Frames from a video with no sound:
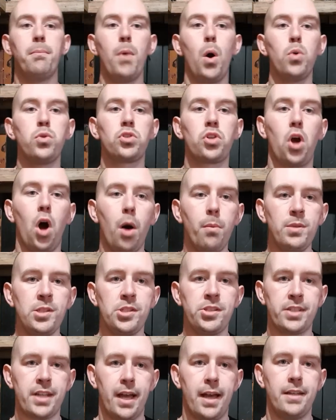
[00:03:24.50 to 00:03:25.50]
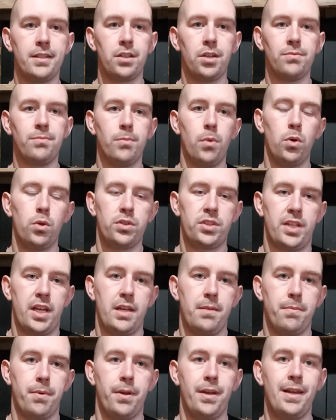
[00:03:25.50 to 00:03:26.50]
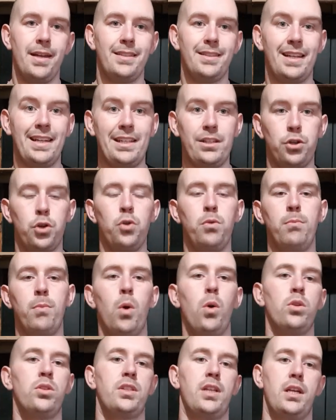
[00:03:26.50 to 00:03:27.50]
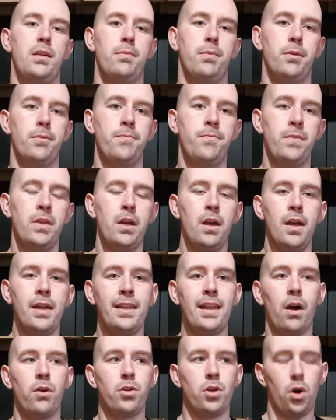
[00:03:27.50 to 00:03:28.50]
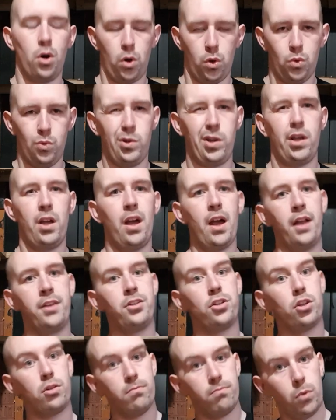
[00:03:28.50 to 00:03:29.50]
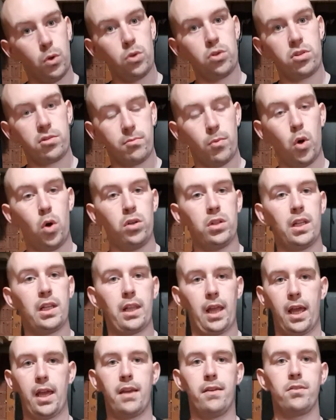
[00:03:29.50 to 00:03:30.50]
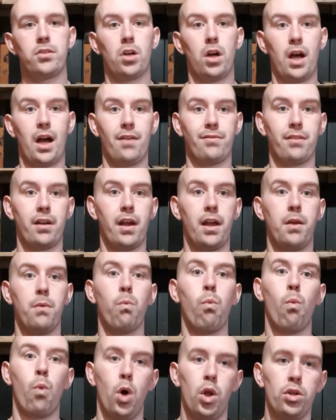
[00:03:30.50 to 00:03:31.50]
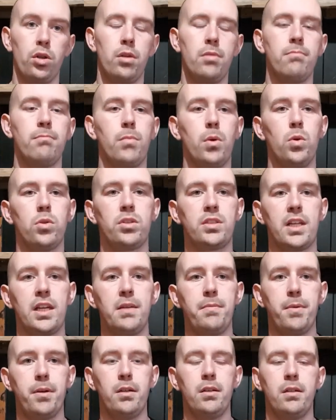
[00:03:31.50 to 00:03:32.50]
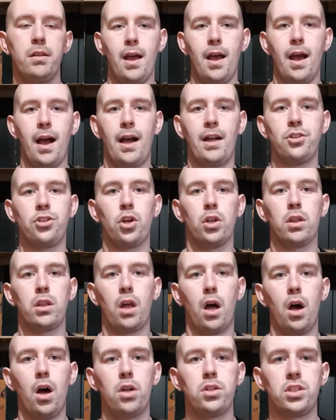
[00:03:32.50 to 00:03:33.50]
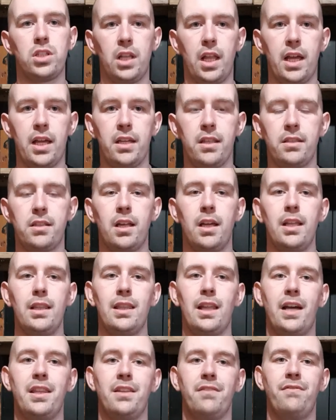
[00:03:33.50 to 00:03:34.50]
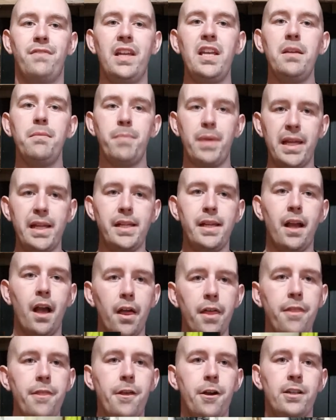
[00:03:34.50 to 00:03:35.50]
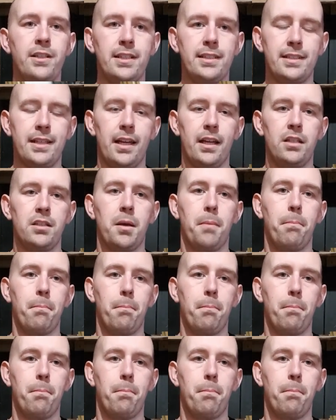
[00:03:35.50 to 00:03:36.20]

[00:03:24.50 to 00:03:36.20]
most common size of Morse taper is a 2 Morse taper. Now your older and your much smaller lathes have a 1 Morse taper, and your large lathes, like the VB36